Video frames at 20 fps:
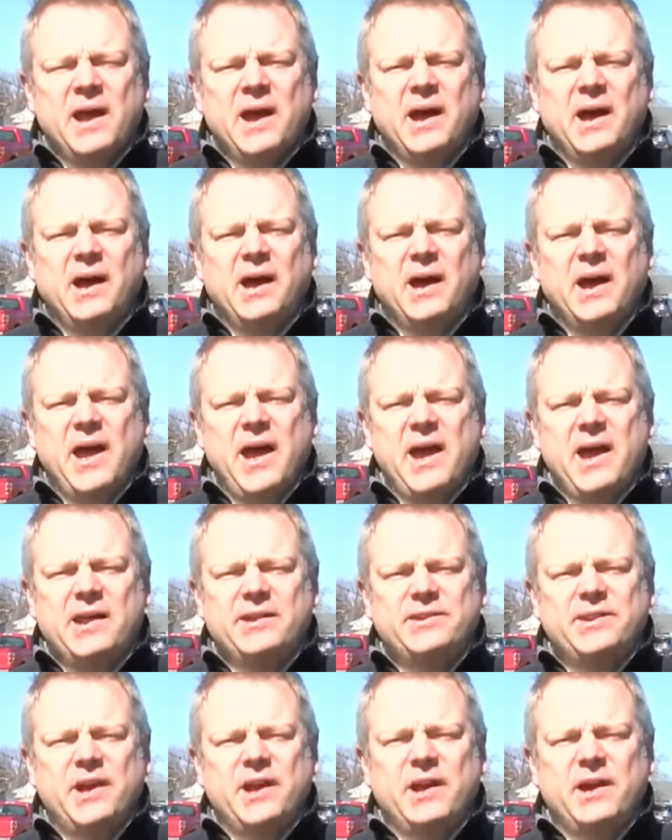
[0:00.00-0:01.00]
Uh,
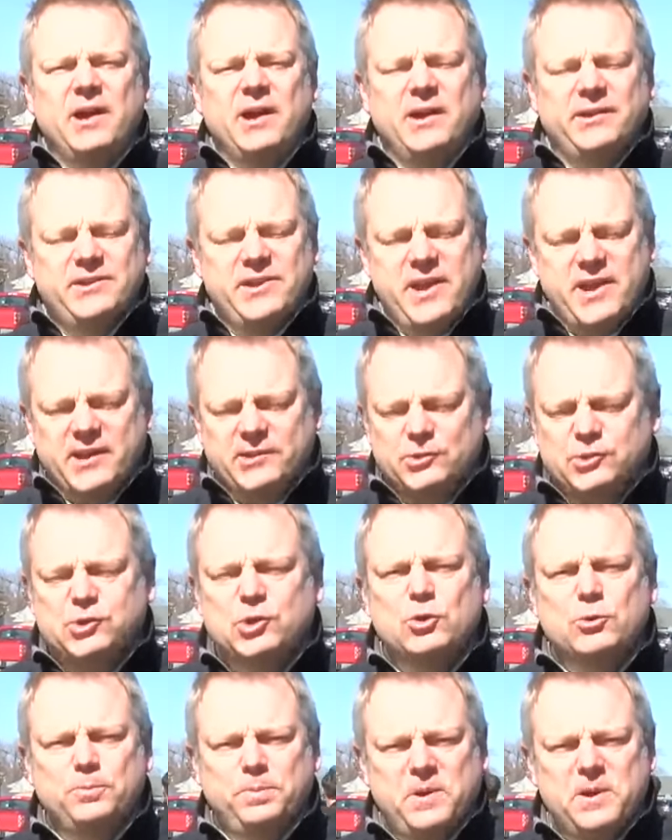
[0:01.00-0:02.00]
and uh, again,
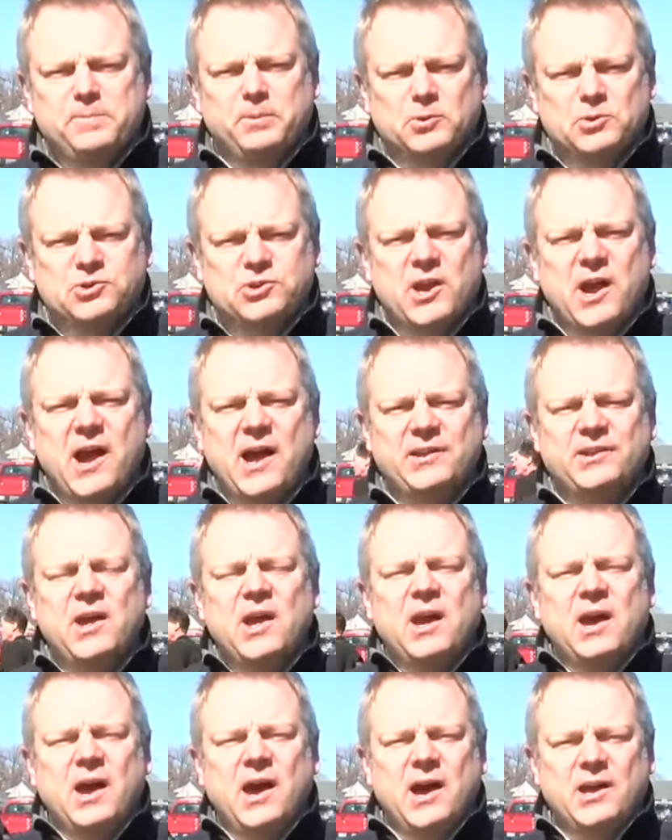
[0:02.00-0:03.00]
two people shot,
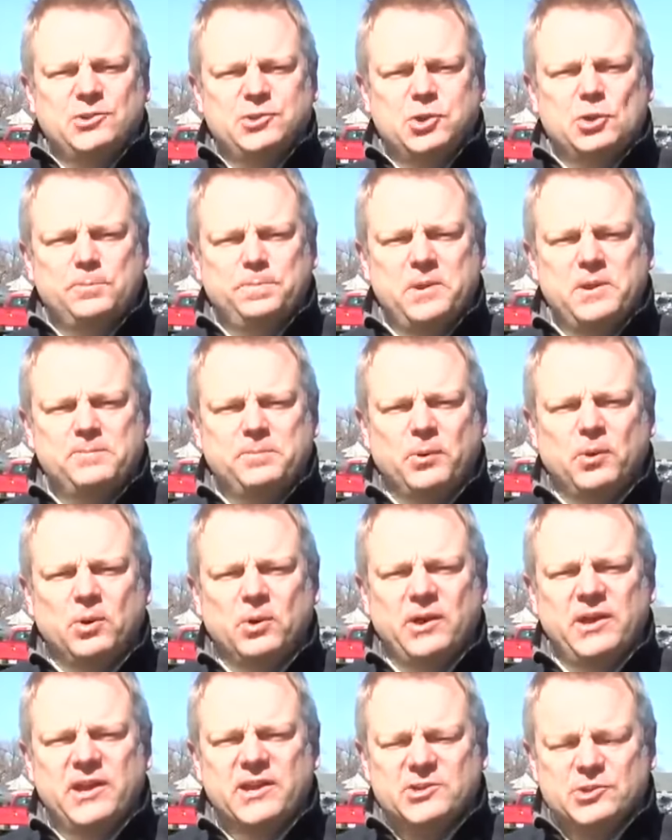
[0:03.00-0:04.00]
uh, two
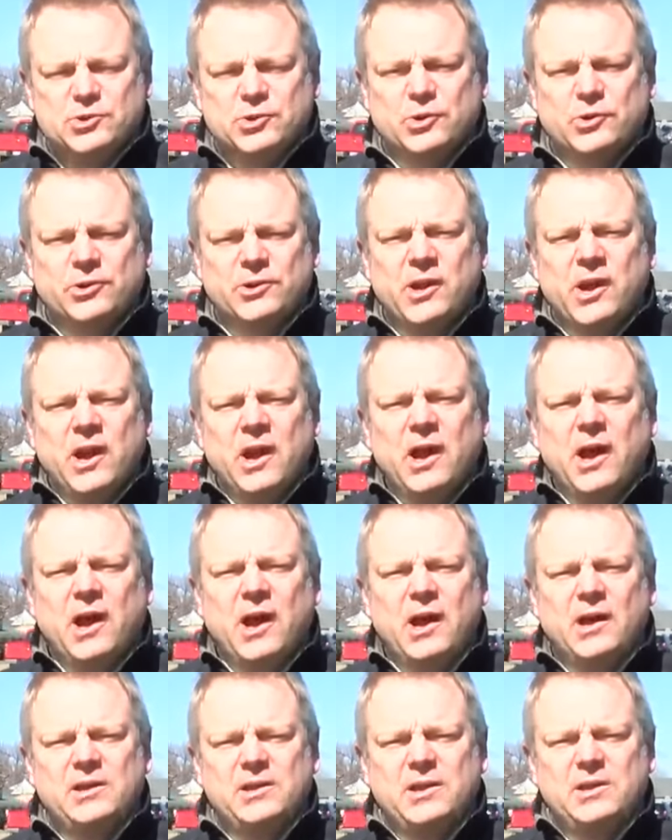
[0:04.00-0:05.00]
people injured,
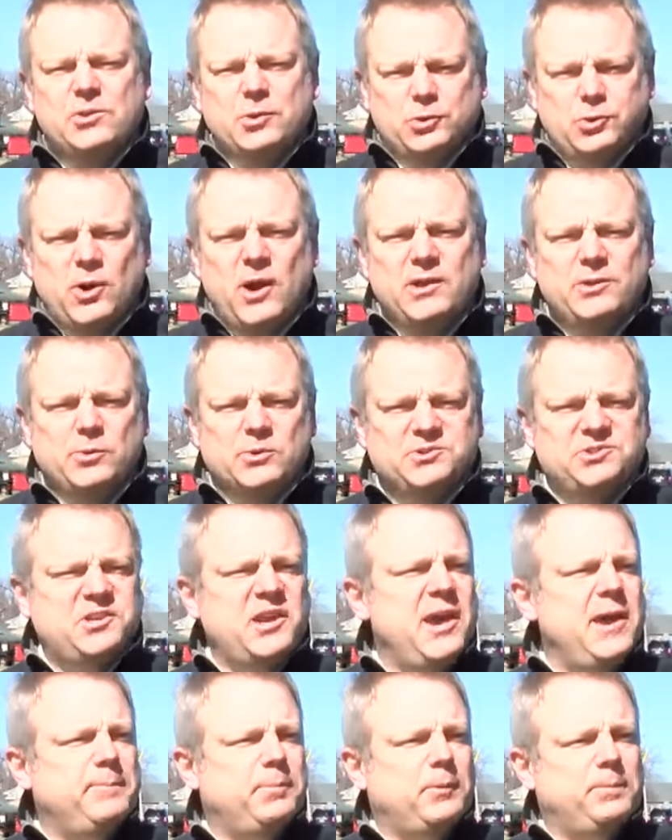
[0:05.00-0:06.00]
uh, either trying to
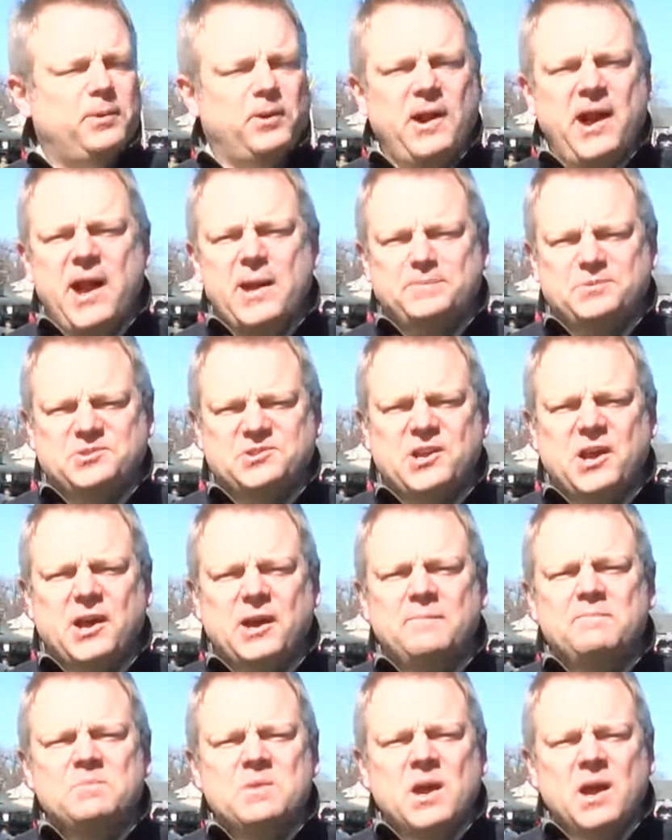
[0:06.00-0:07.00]
escape or perhaps
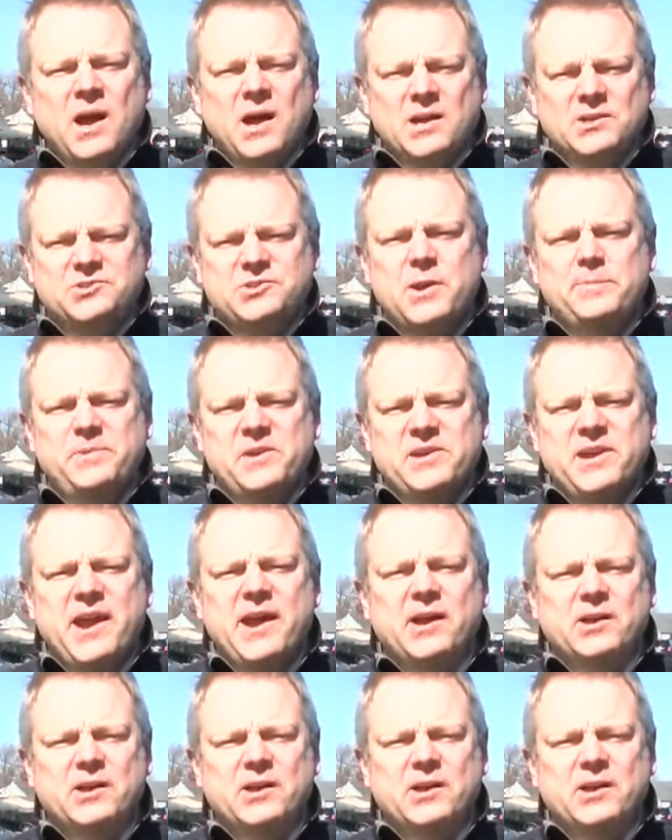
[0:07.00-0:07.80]
uh, uh something